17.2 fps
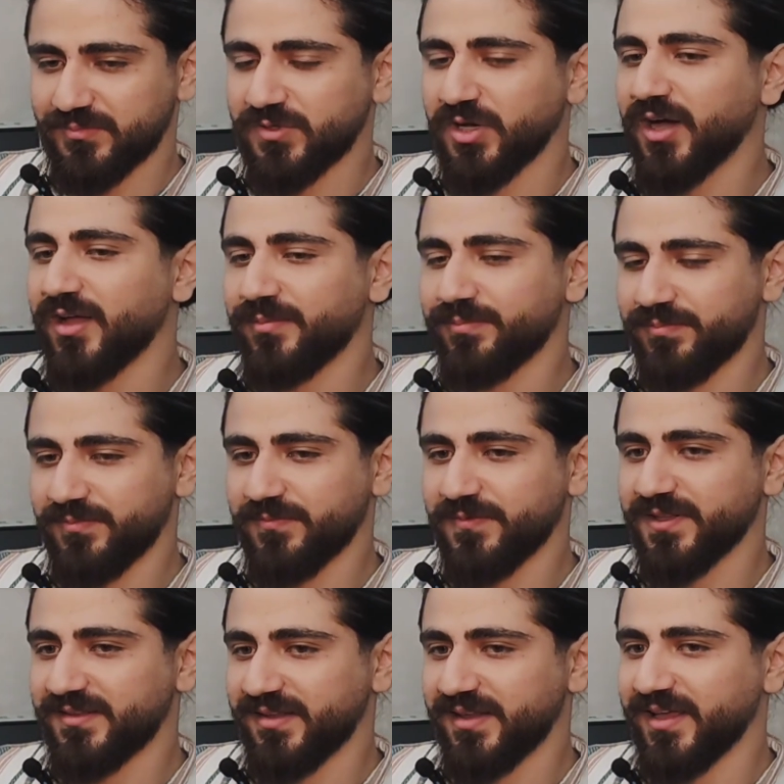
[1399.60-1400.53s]
time
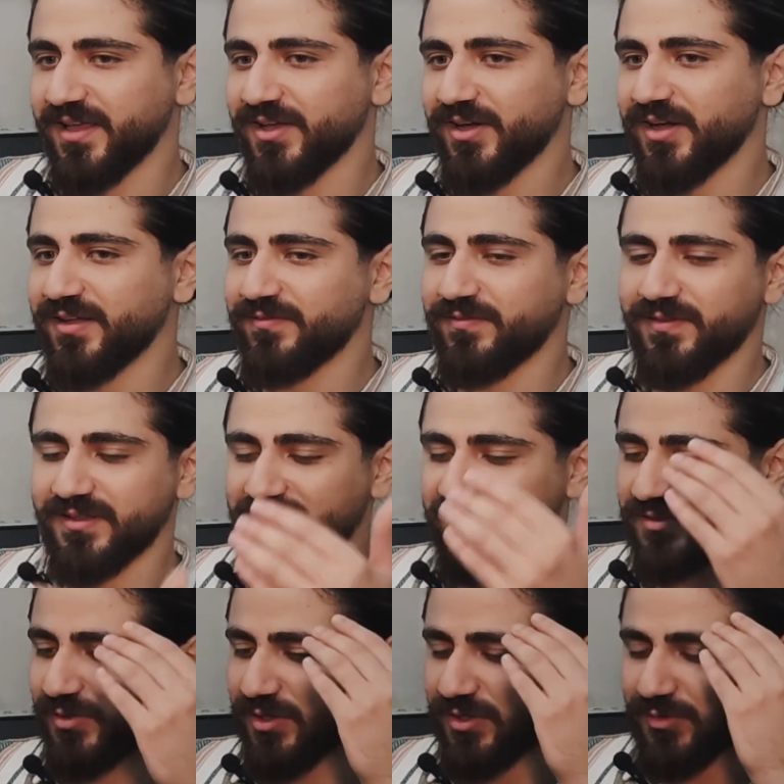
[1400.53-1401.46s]
with AI.
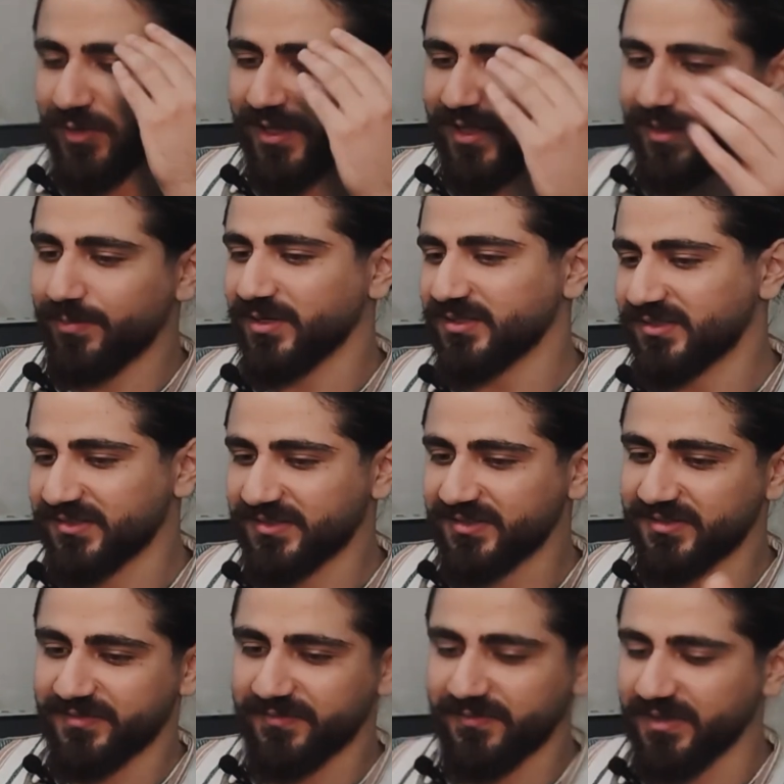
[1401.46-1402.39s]
It's going to help us
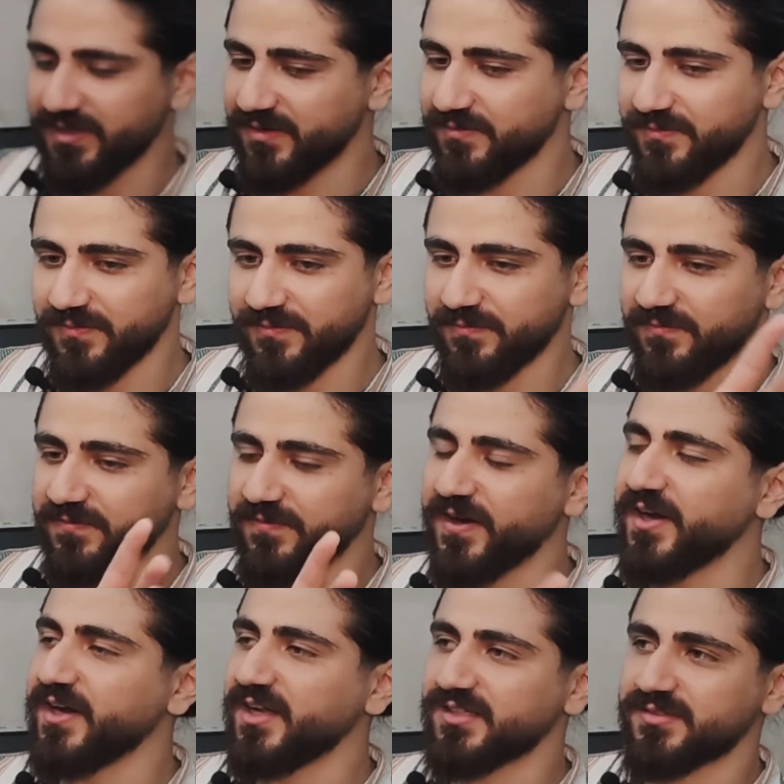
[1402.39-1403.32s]
in
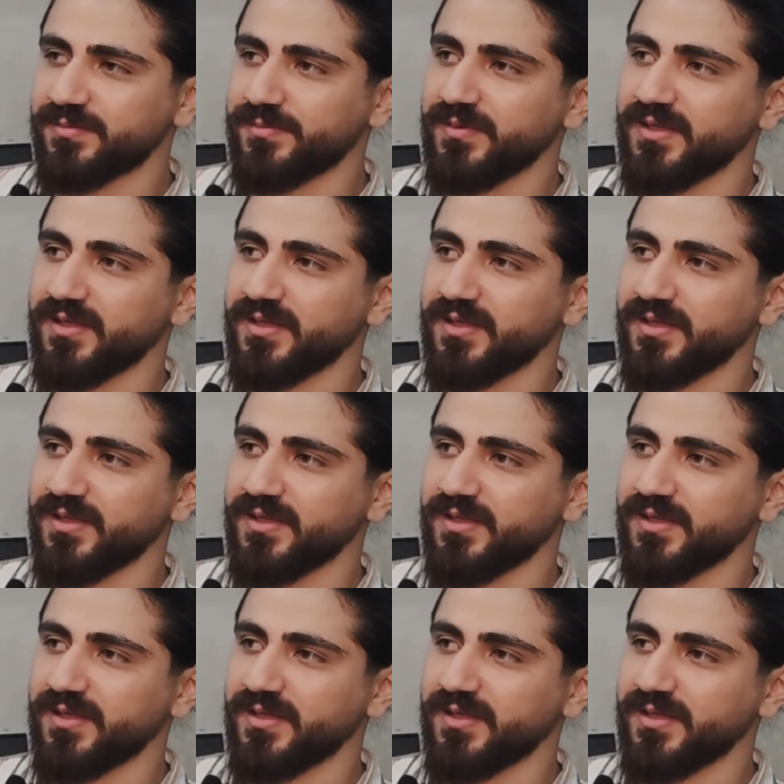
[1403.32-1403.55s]
various